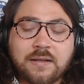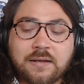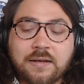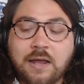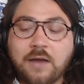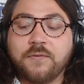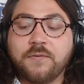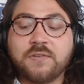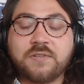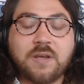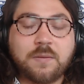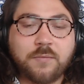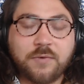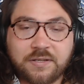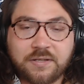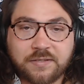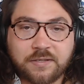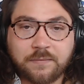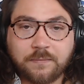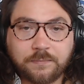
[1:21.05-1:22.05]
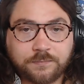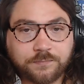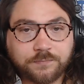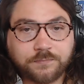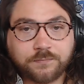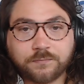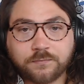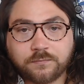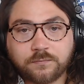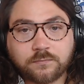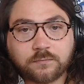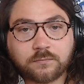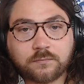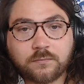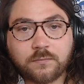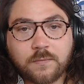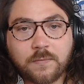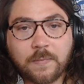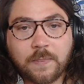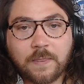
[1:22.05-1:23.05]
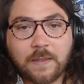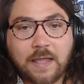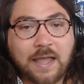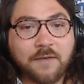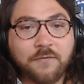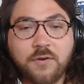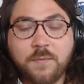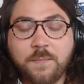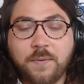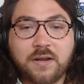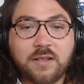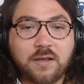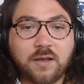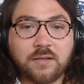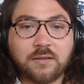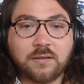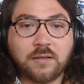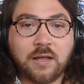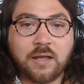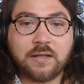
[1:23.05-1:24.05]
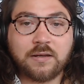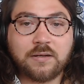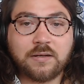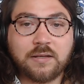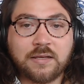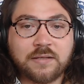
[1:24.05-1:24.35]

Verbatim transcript: Now, for some reason, everybody online